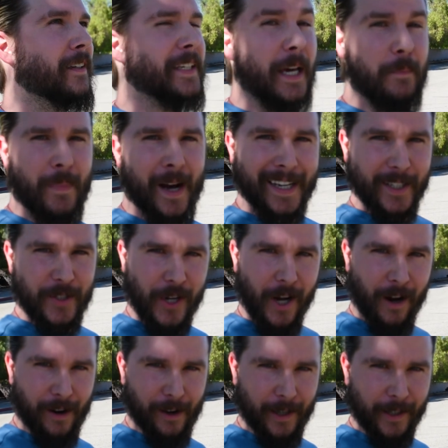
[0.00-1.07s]
get my
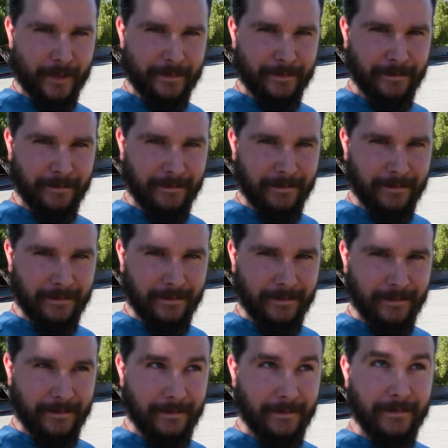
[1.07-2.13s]
guitar. Do you even
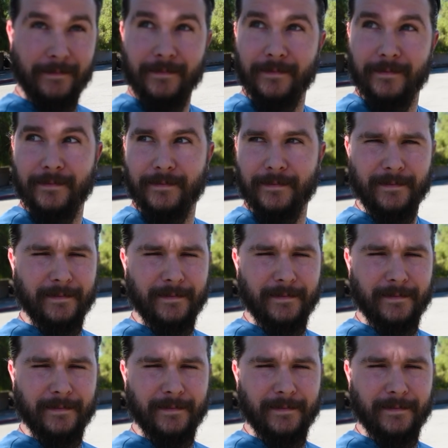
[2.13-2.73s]
play guitar?